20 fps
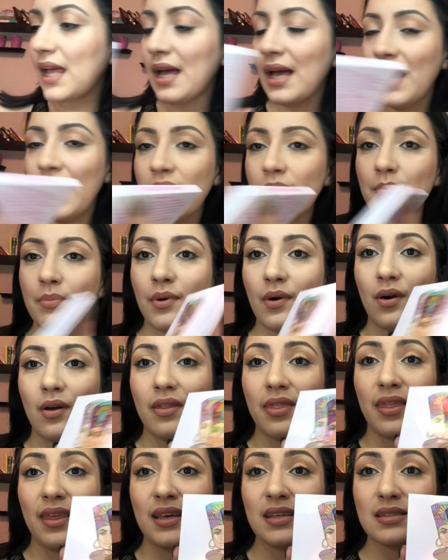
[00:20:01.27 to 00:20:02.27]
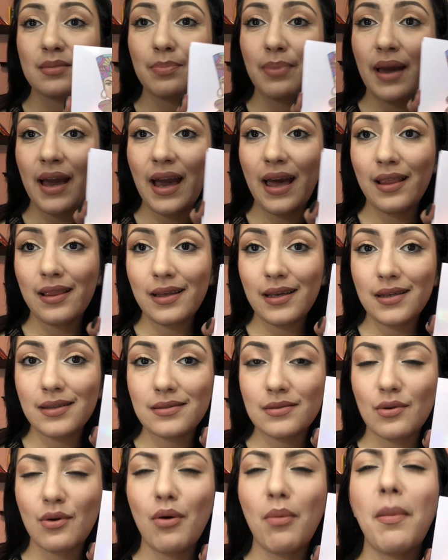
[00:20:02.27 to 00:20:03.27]
I bought this
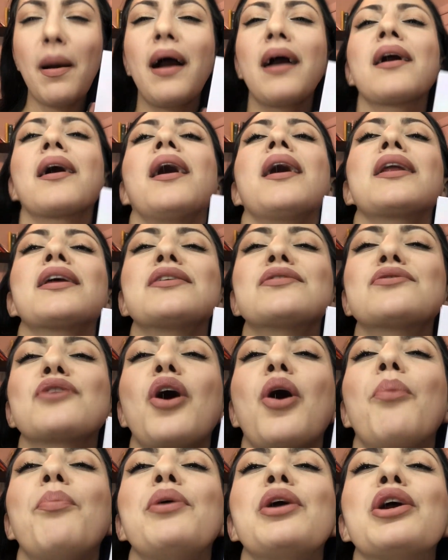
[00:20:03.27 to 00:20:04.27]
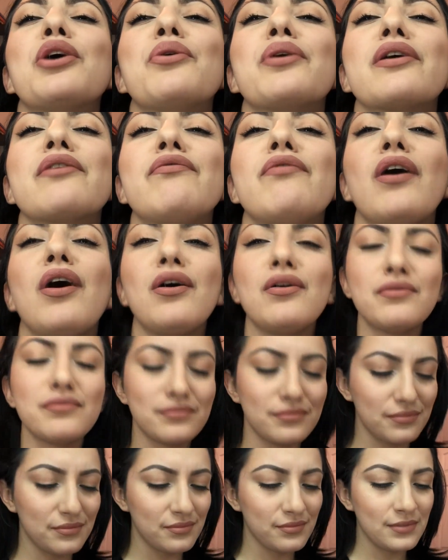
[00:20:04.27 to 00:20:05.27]
palette. Oh my god, it's so beautiful.
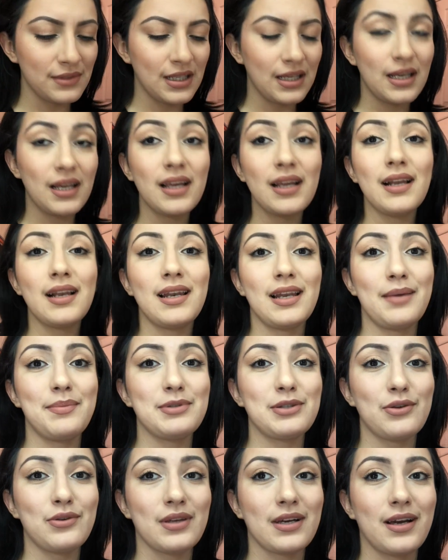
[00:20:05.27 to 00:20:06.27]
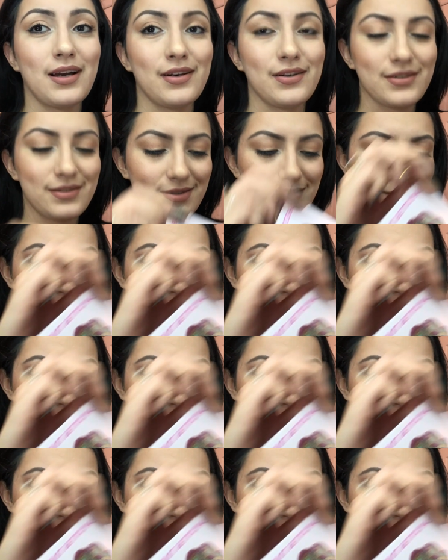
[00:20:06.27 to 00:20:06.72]
Let me show you the colors.